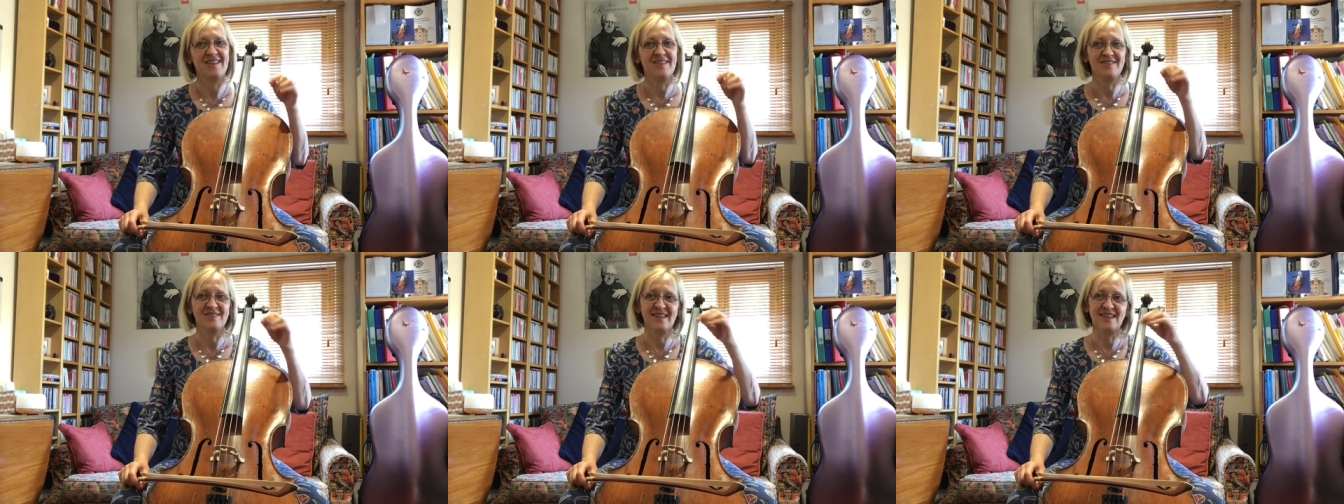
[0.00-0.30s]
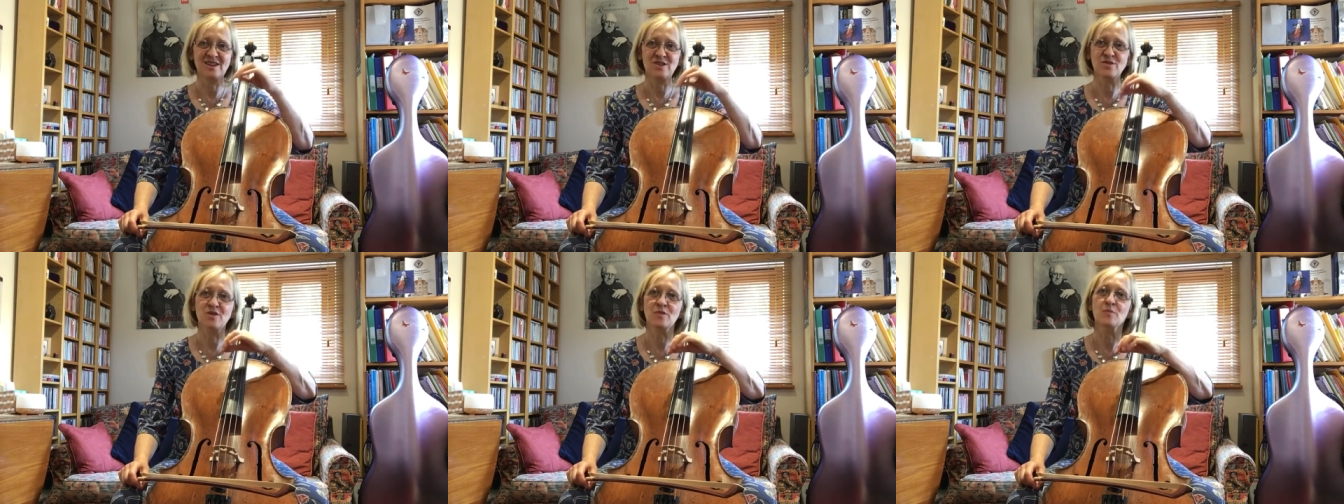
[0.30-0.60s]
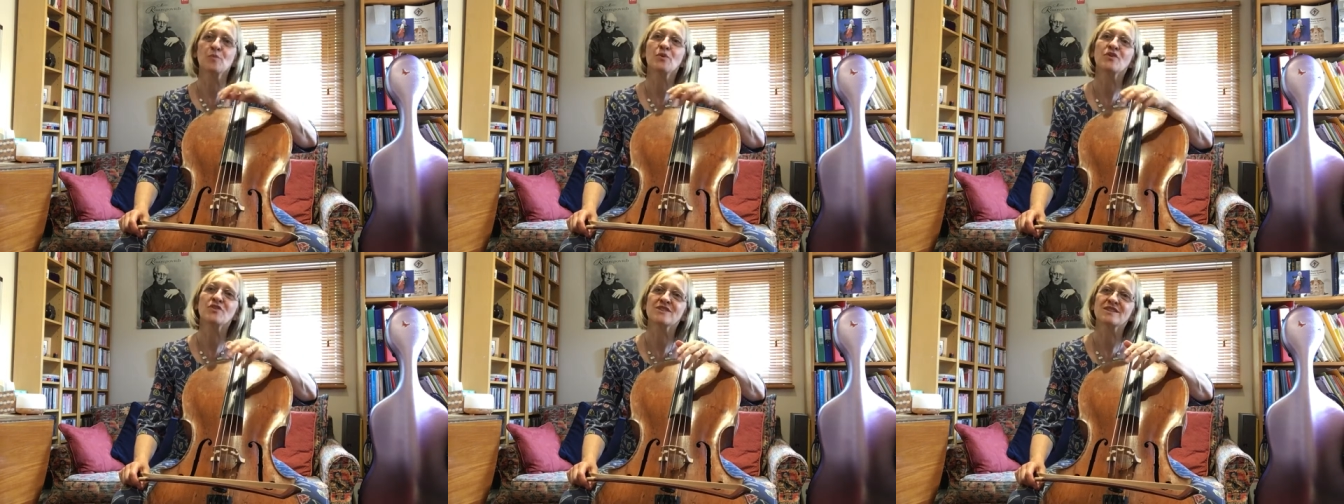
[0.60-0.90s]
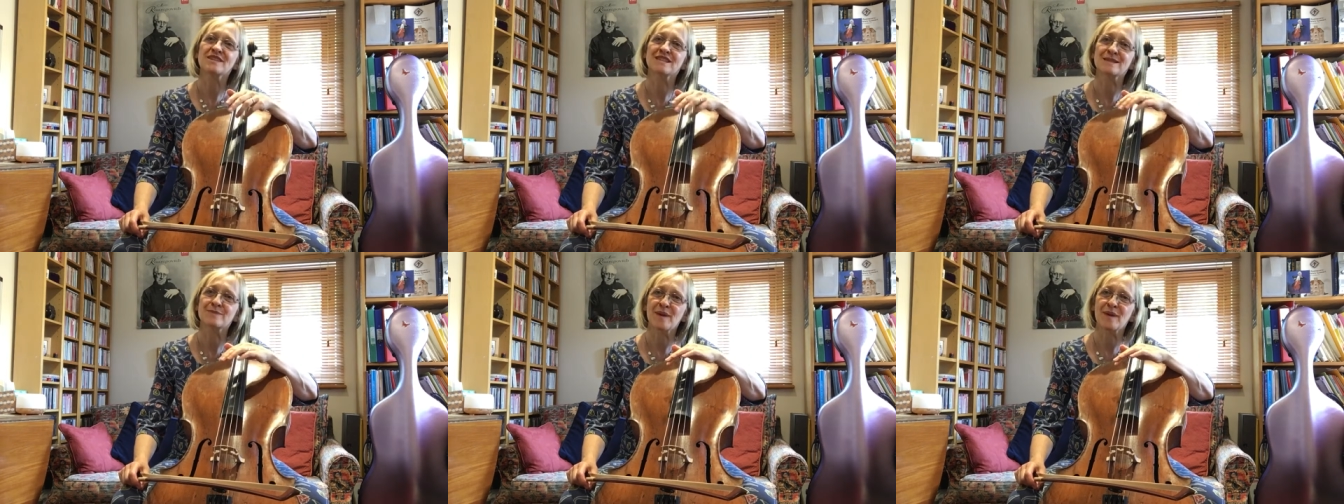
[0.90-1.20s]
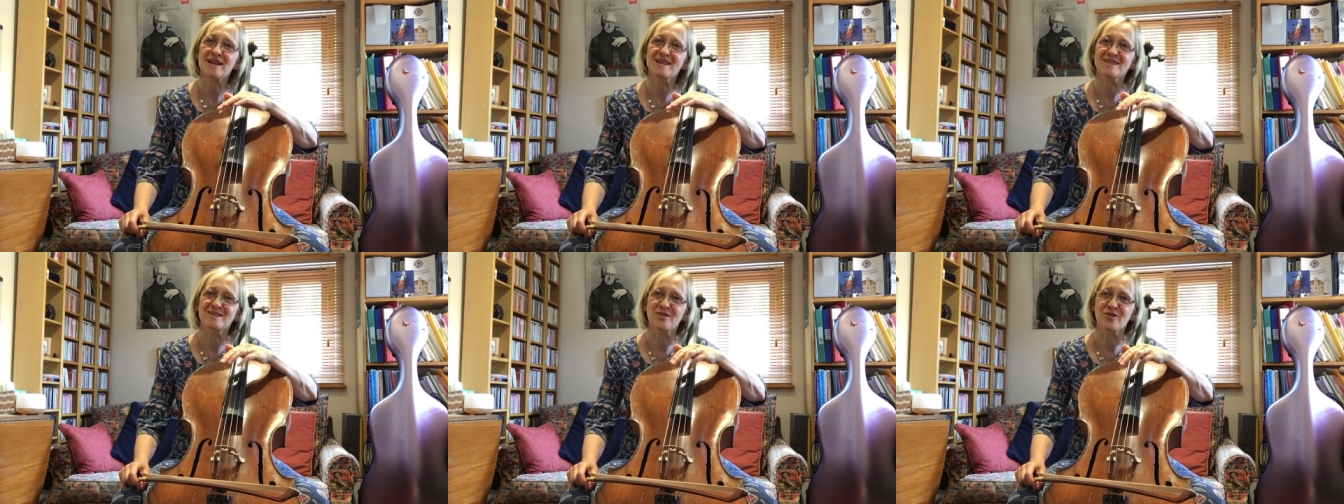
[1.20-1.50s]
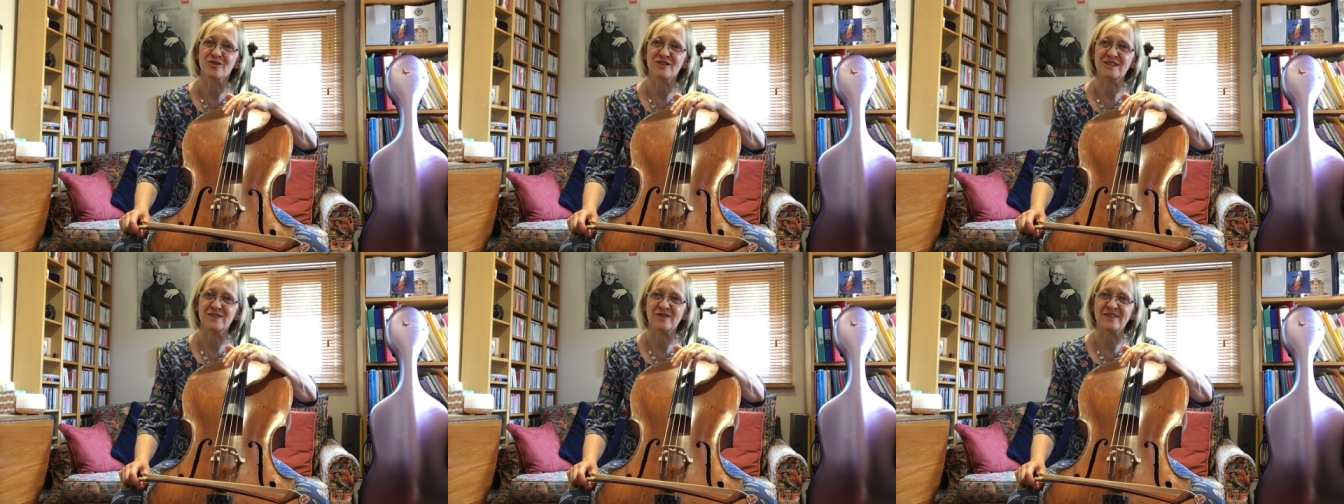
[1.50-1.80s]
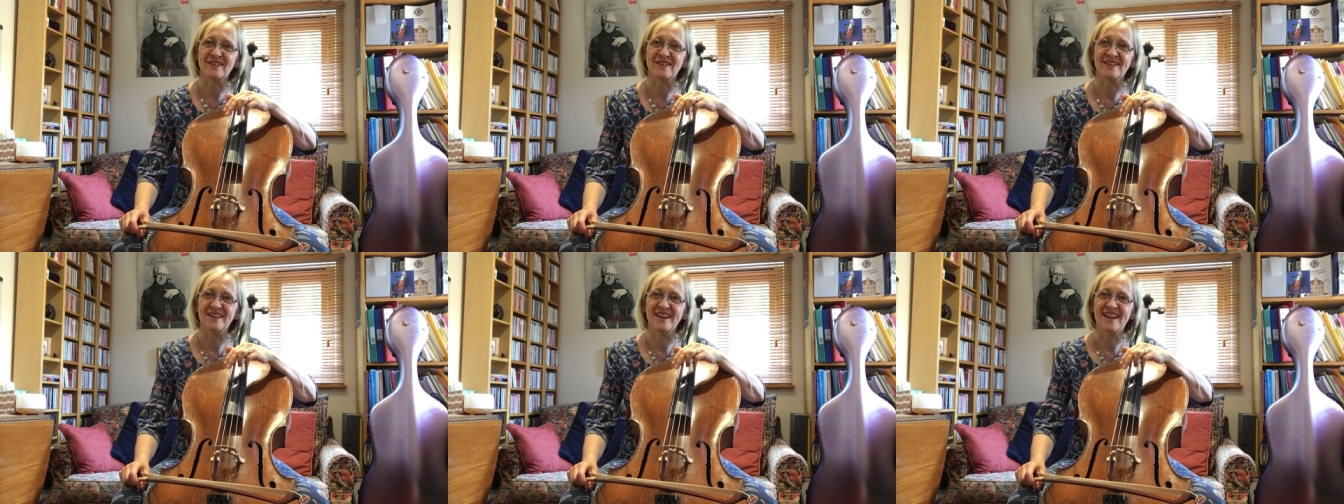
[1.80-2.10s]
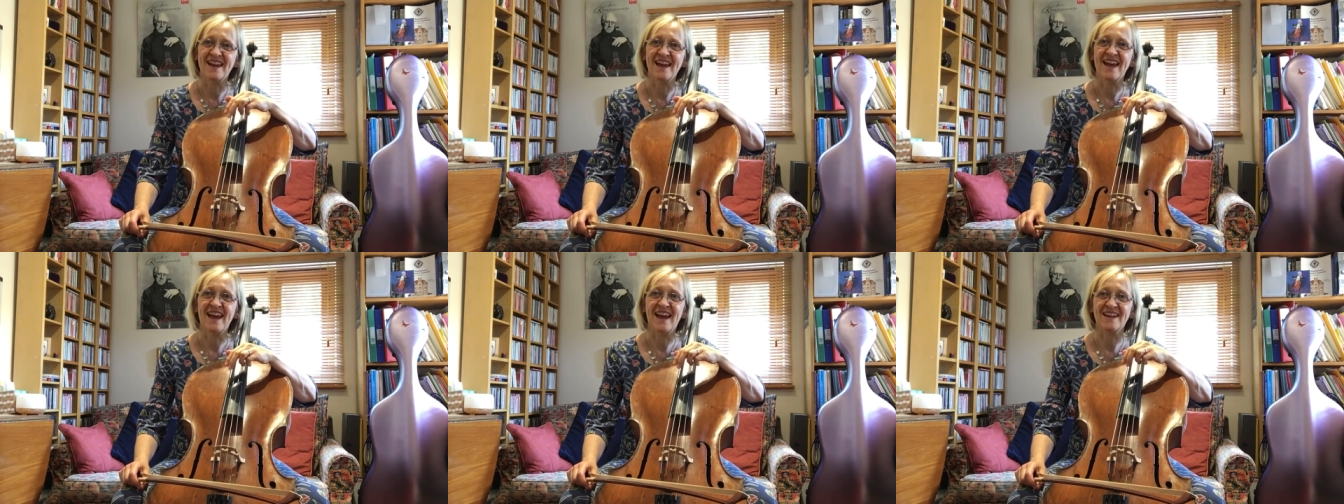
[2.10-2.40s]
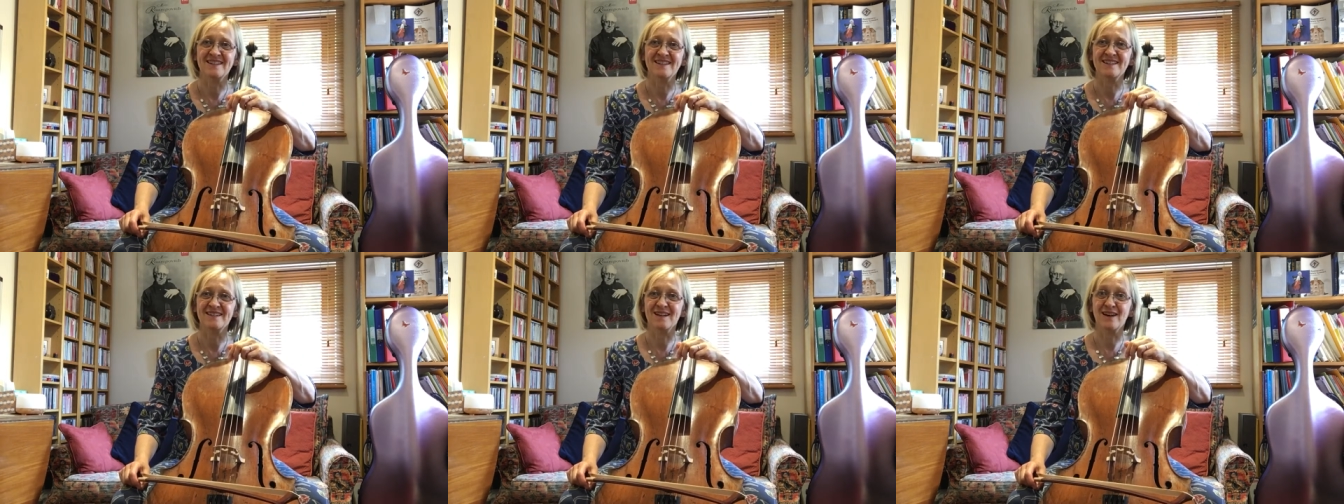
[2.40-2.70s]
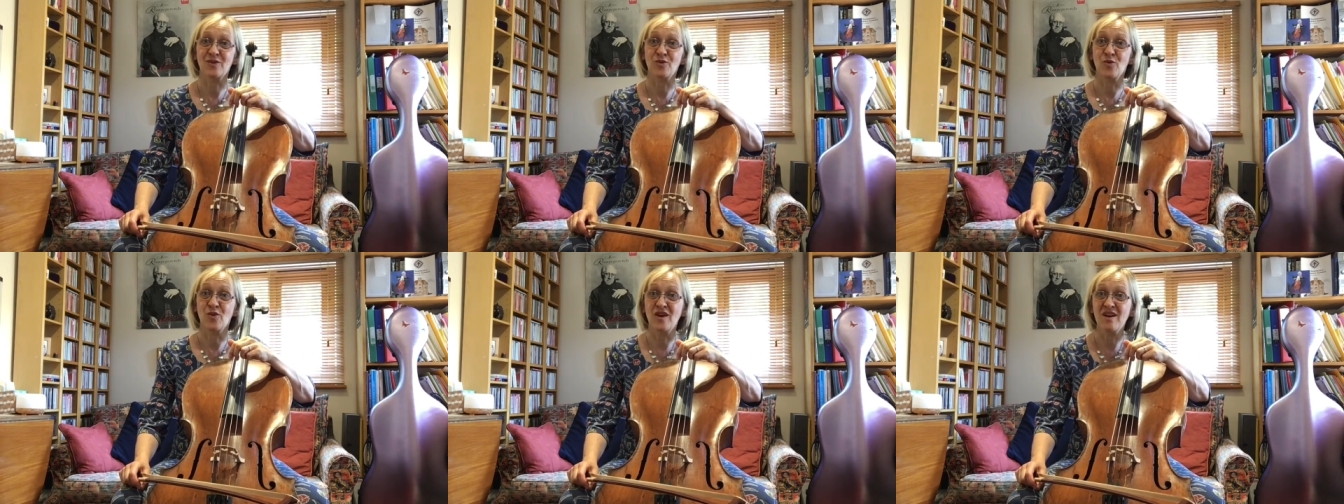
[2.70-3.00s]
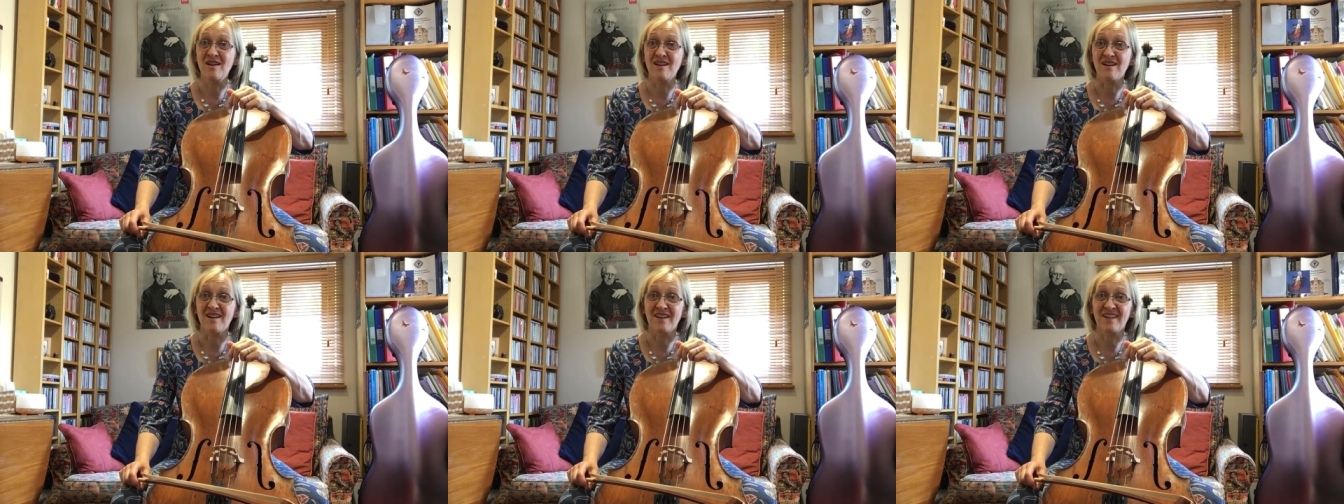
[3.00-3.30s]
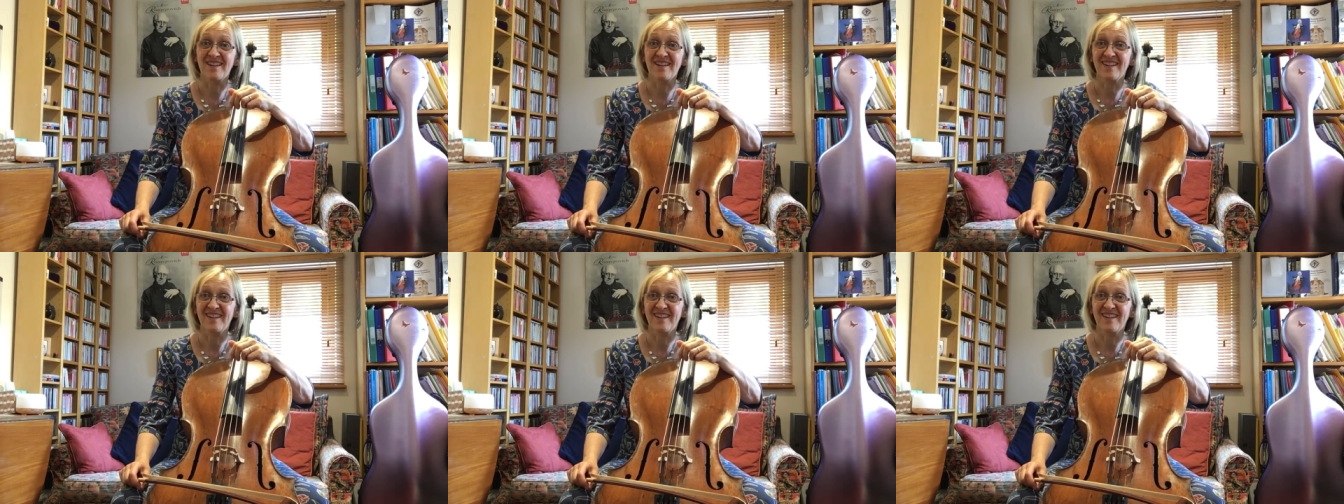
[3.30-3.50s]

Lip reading: then you can put the displaced octave in and it'll work.